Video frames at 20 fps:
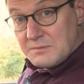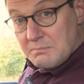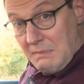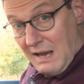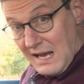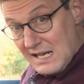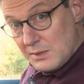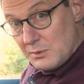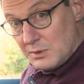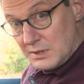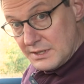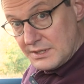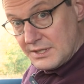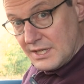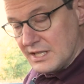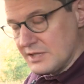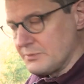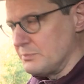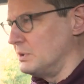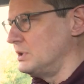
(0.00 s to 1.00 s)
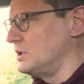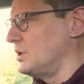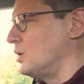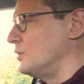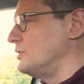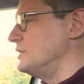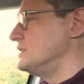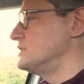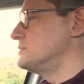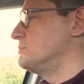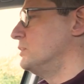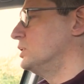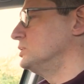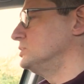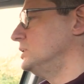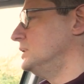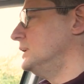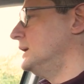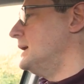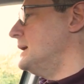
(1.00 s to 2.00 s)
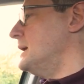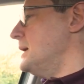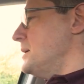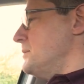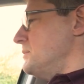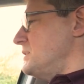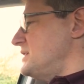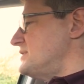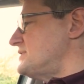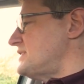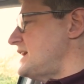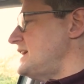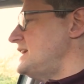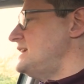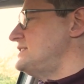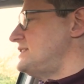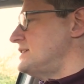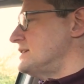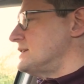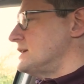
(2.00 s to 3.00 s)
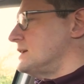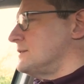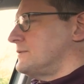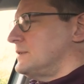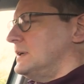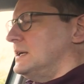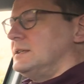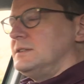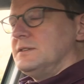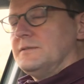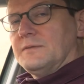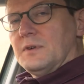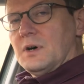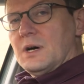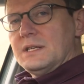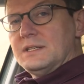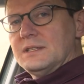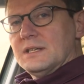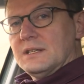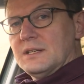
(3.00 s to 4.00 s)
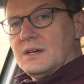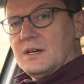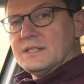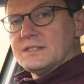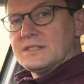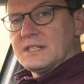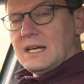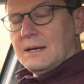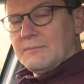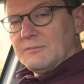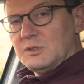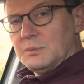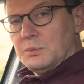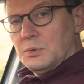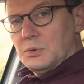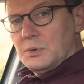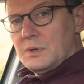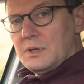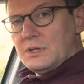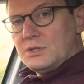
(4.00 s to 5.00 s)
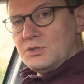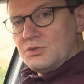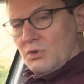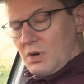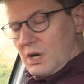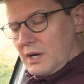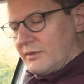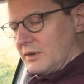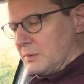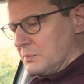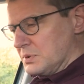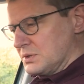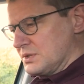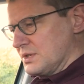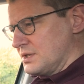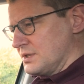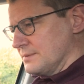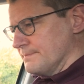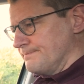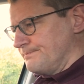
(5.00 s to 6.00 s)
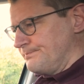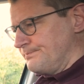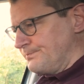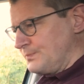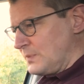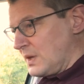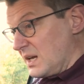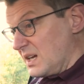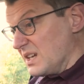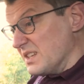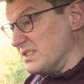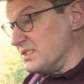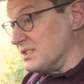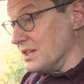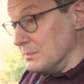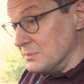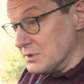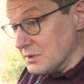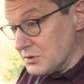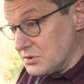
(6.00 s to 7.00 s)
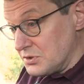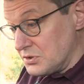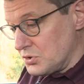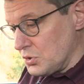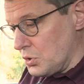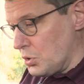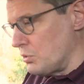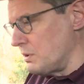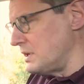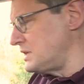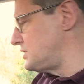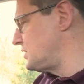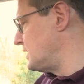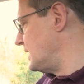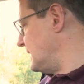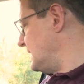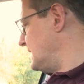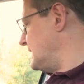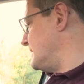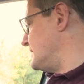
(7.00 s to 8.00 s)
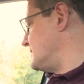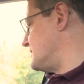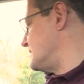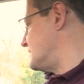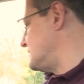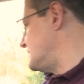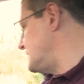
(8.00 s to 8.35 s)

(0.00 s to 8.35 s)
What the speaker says: It's manual adjustment on this model, but it's easy enough to find a nice comfortable driving position. In terms of storage, there's a